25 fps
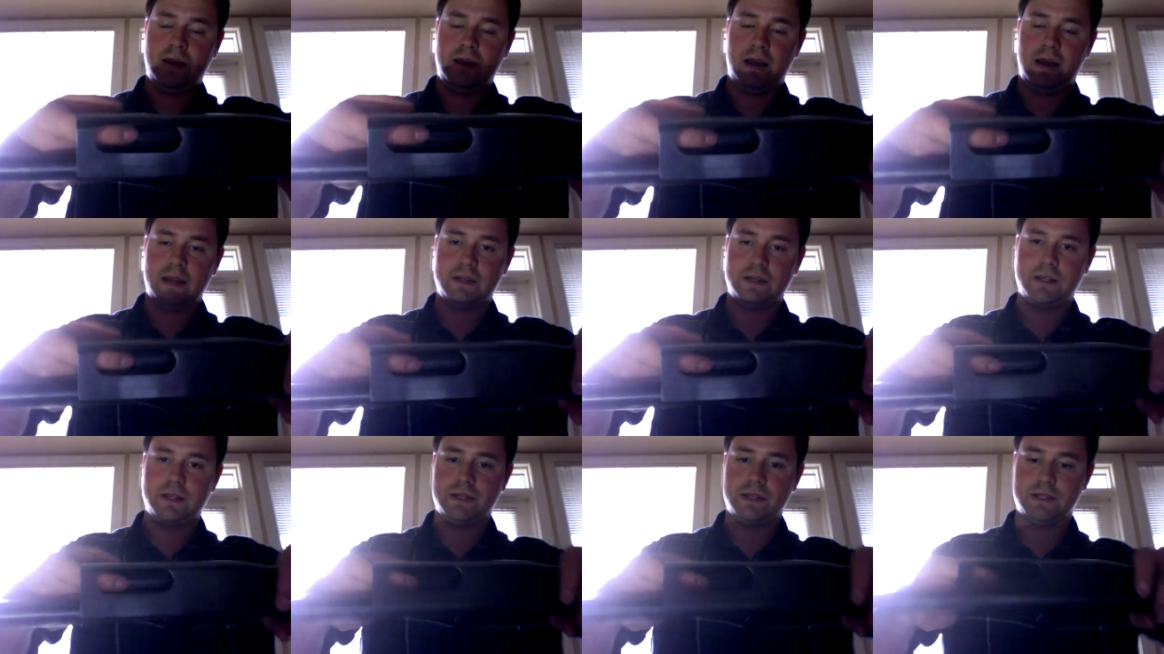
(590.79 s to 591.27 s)

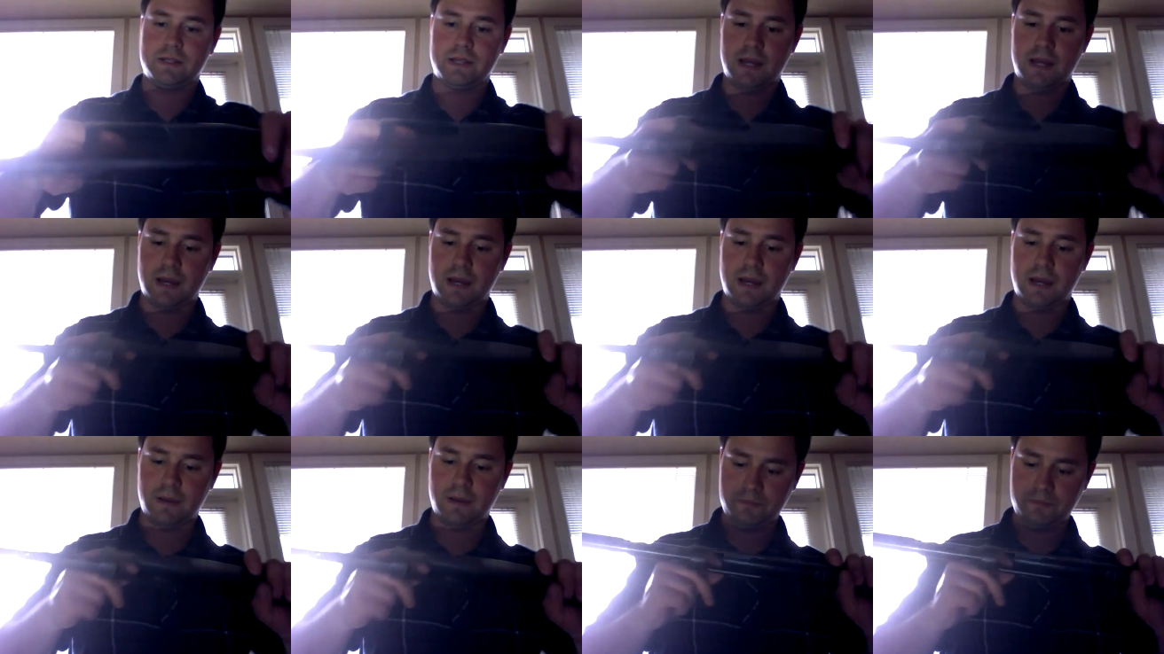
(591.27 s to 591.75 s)
I just
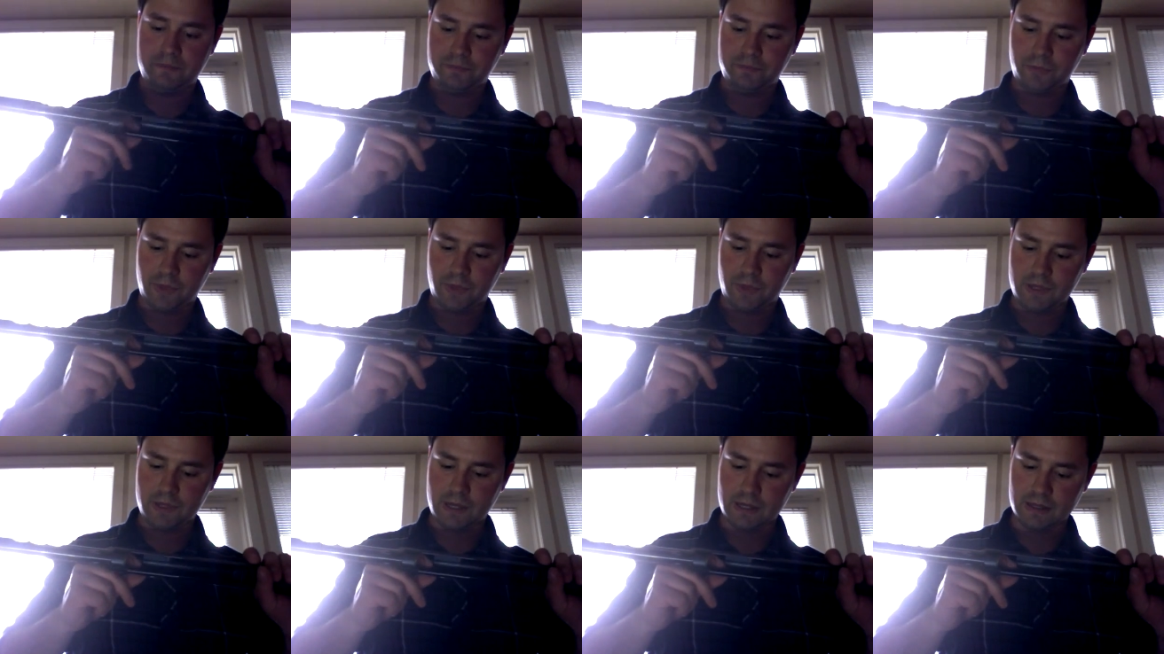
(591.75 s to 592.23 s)

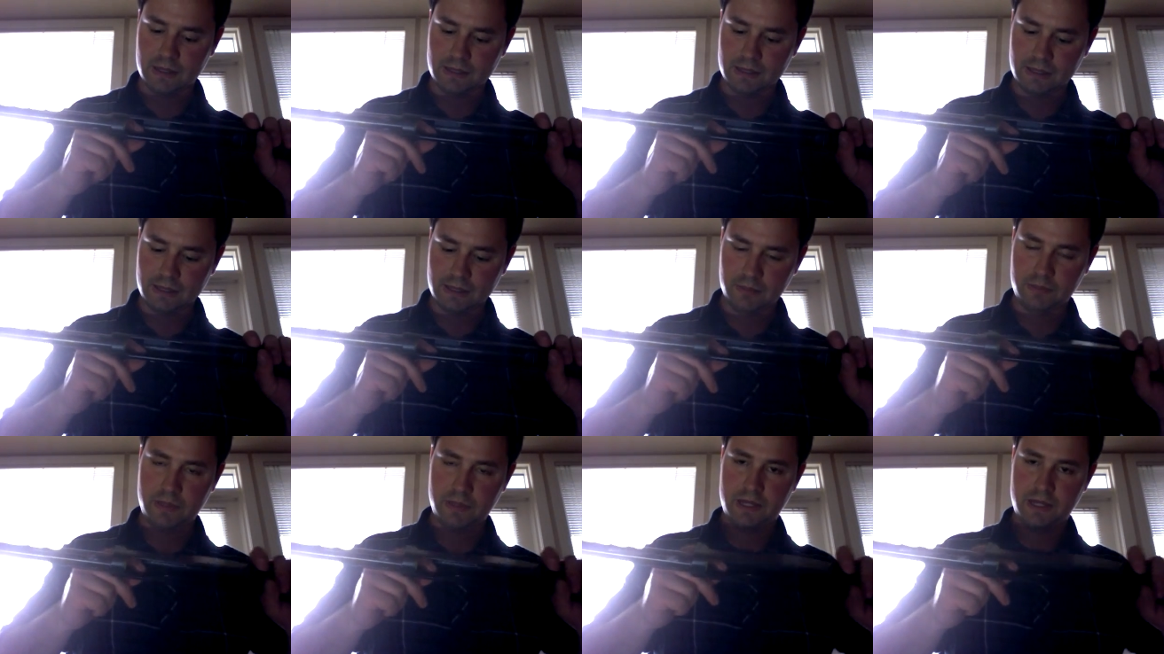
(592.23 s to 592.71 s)
did a
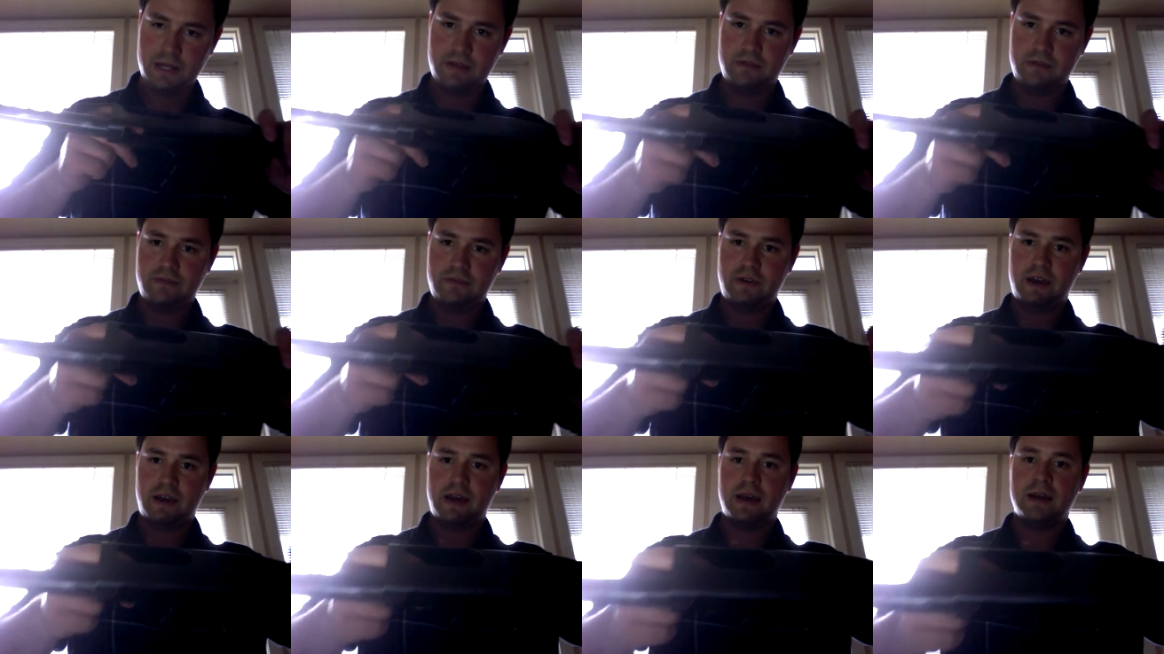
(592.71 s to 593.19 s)
little bit
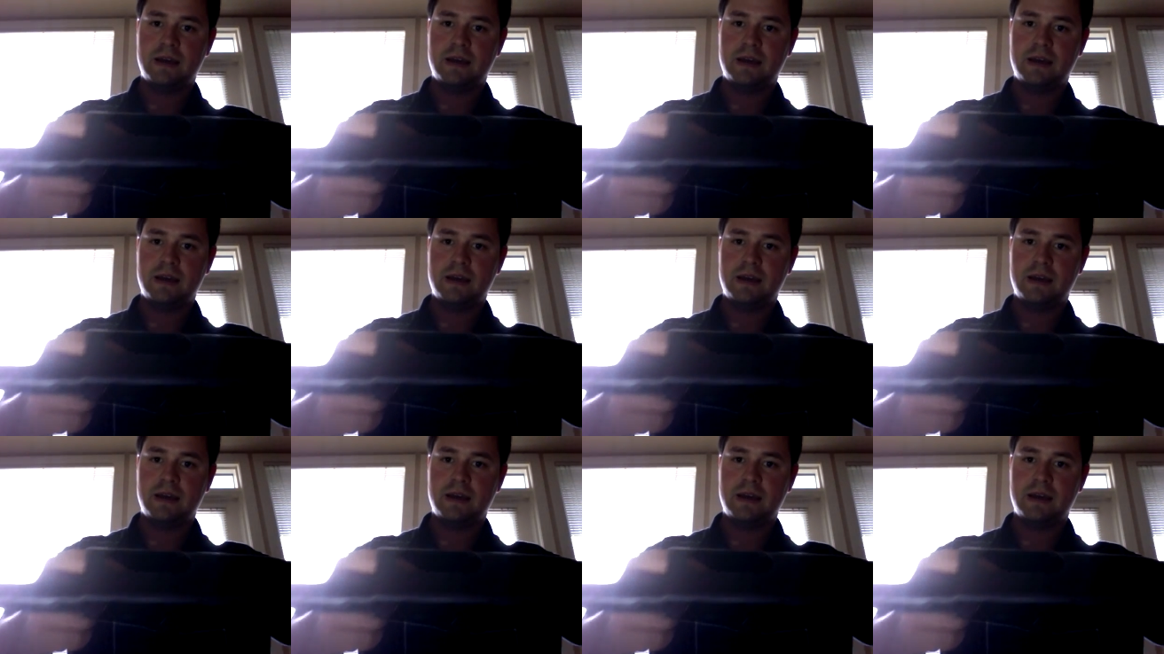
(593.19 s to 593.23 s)
of